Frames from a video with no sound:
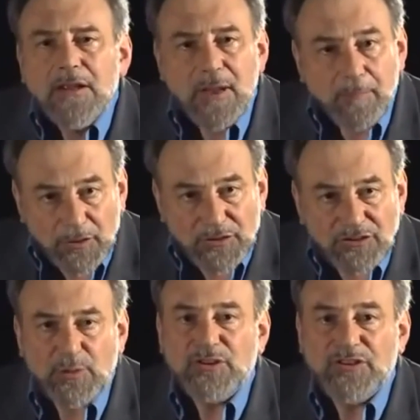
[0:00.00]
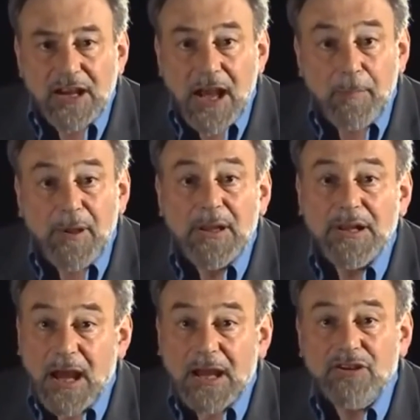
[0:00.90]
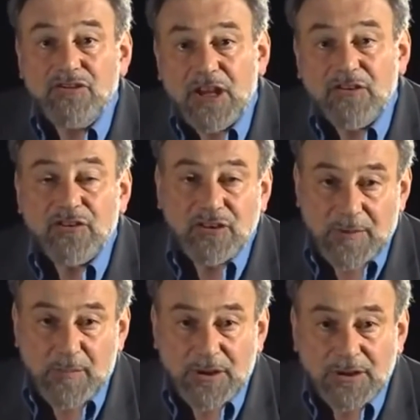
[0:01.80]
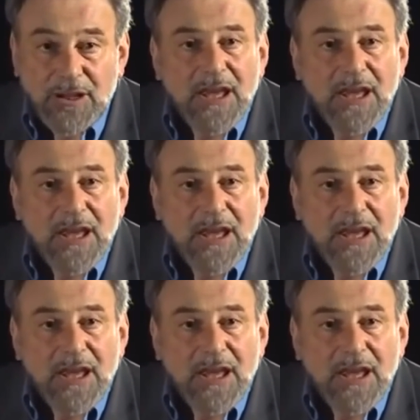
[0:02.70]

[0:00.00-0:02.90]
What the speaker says: Their bodies were dug up and hung in chains at Tyburn.